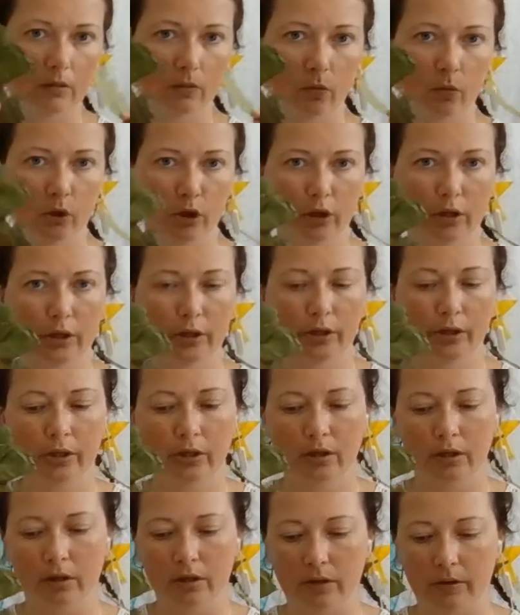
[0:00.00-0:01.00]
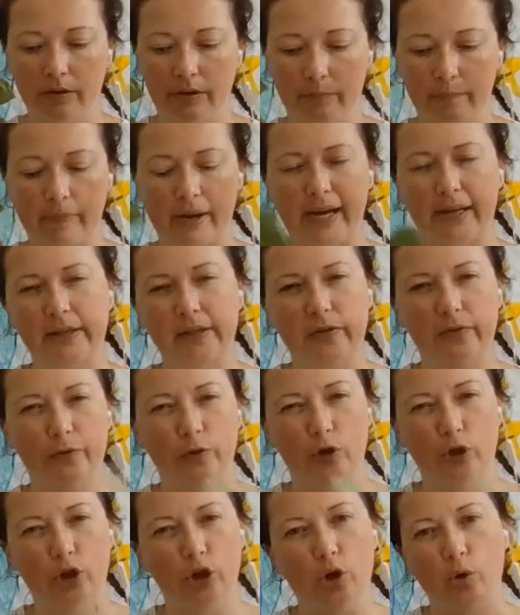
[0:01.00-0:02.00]
worked the best for
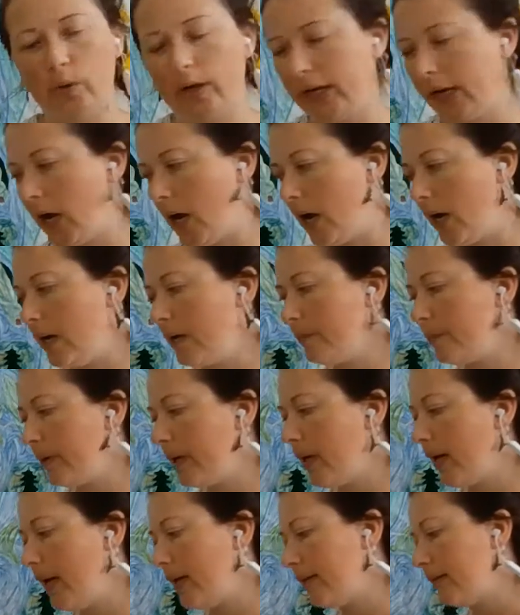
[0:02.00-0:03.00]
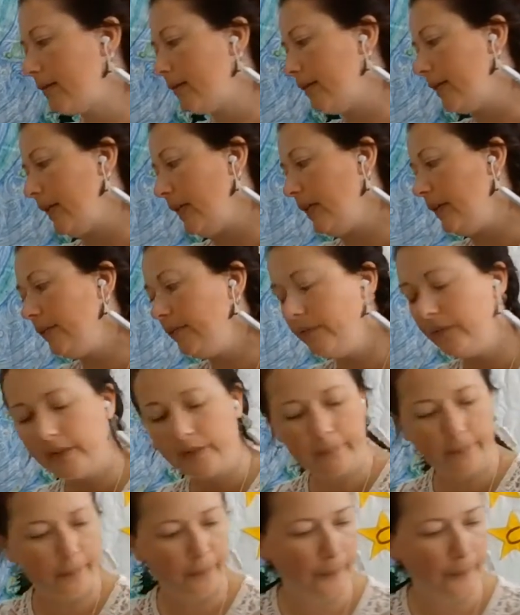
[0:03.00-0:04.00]
showing up as leaves.